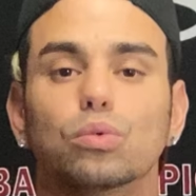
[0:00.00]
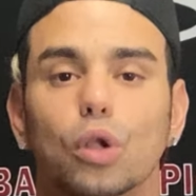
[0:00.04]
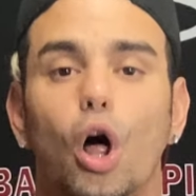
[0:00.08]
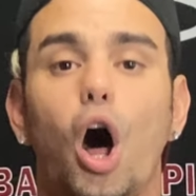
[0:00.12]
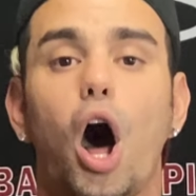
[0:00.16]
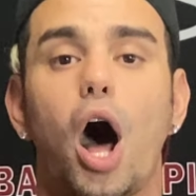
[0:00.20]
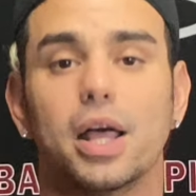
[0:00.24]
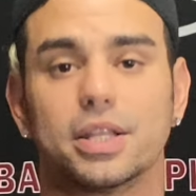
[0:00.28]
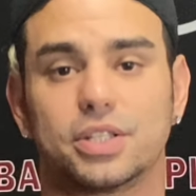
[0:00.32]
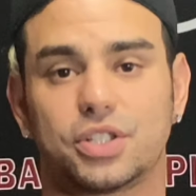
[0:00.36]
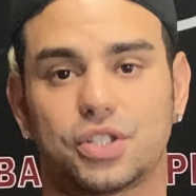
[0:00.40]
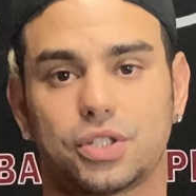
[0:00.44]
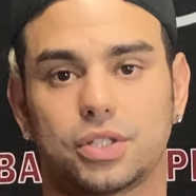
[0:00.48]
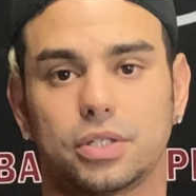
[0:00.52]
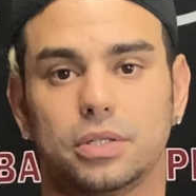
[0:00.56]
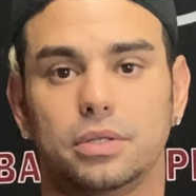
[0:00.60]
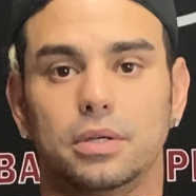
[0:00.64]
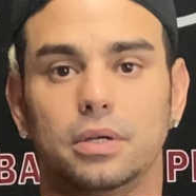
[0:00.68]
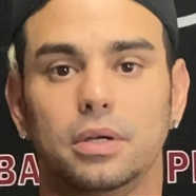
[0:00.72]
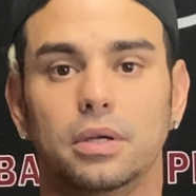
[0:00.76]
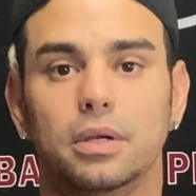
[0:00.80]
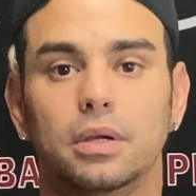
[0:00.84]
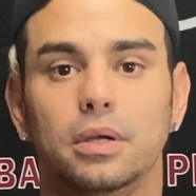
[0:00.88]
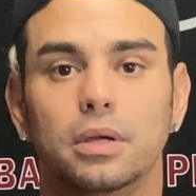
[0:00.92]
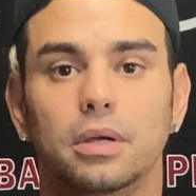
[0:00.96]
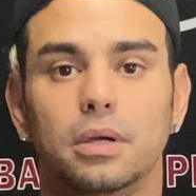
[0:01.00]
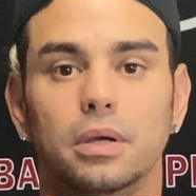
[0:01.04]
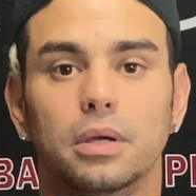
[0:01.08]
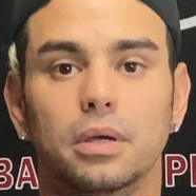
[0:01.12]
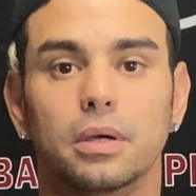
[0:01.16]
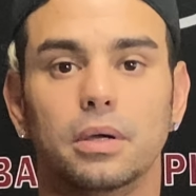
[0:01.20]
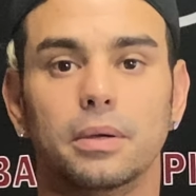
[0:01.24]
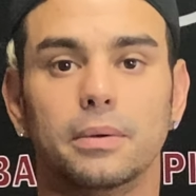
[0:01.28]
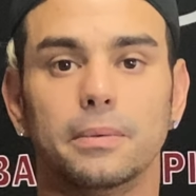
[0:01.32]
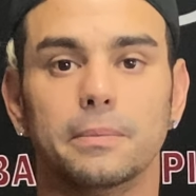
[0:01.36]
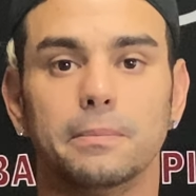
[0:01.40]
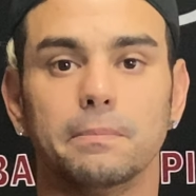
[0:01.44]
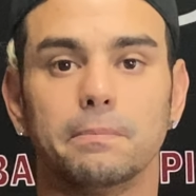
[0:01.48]
lost.
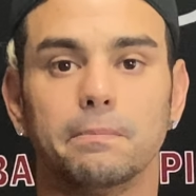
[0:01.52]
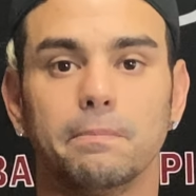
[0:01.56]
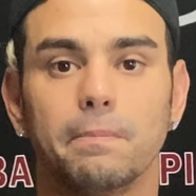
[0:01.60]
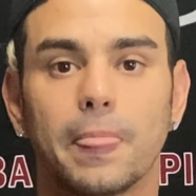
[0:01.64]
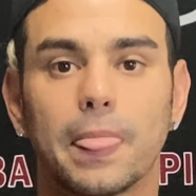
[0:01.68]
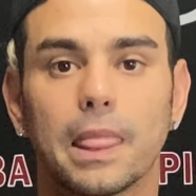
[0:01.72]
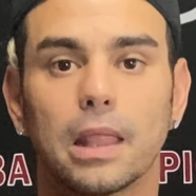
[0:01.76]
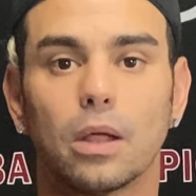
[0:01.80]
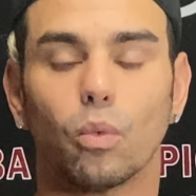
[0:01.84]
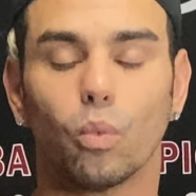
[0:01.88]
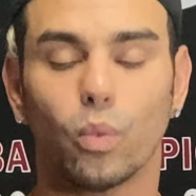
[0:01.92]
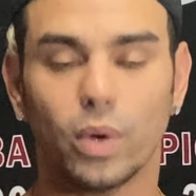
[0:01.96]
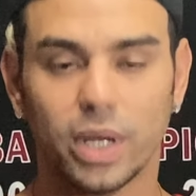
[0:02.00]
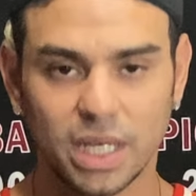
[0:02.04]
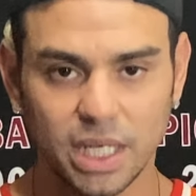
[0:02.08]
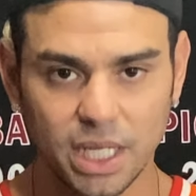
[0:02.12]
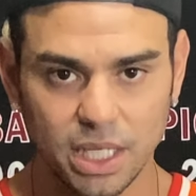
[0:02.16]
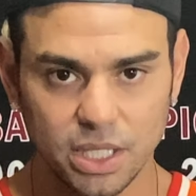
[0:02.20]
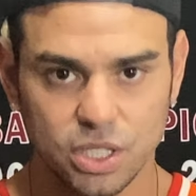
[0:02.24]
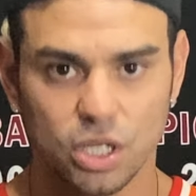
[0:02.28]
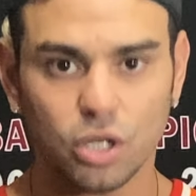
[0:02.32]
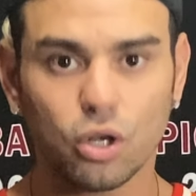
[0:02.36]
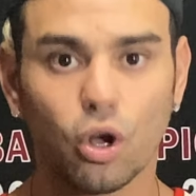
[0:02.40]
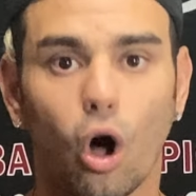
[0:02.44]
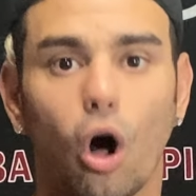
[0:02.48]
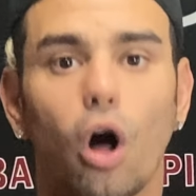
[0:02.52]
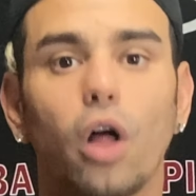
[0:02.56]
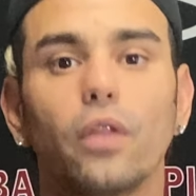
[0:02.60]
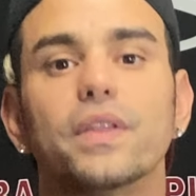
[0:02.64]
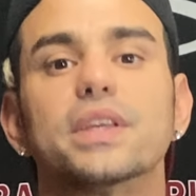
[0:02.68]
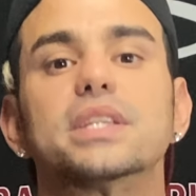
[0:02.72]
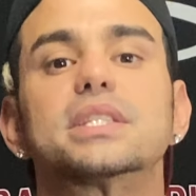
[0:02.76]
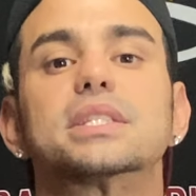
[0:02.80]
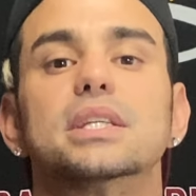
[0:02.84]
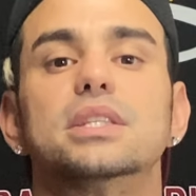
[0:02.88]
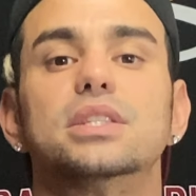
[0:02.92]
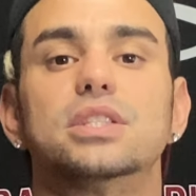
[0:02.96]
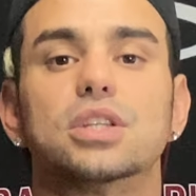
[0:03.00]
We need to call
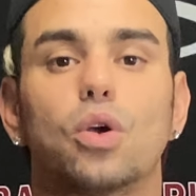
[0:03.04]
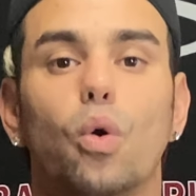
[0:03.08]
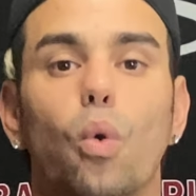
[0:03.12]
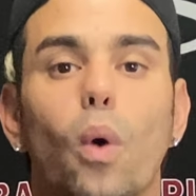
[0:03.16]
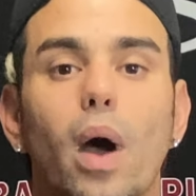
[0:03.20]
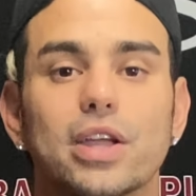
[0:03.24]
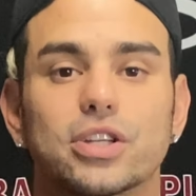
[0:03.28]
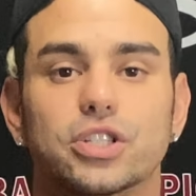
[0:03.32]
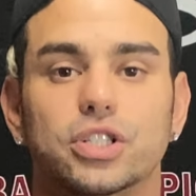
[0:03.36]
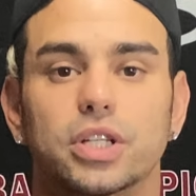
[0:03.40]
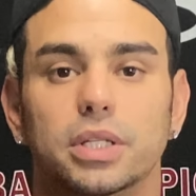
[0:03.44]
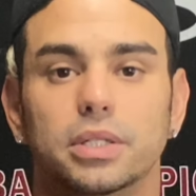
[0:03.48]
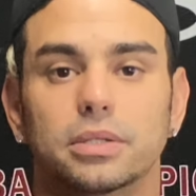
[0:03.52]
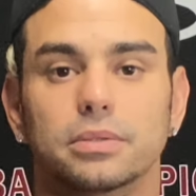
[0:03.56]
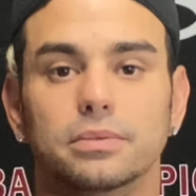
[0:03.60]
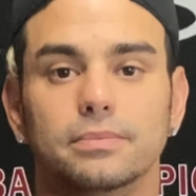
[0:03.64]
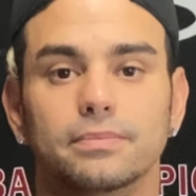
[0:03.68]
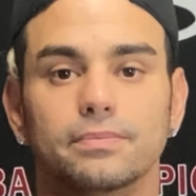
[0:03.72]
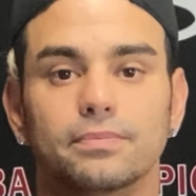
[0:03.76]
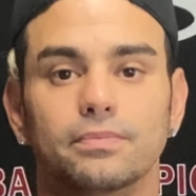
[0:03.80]
this into question.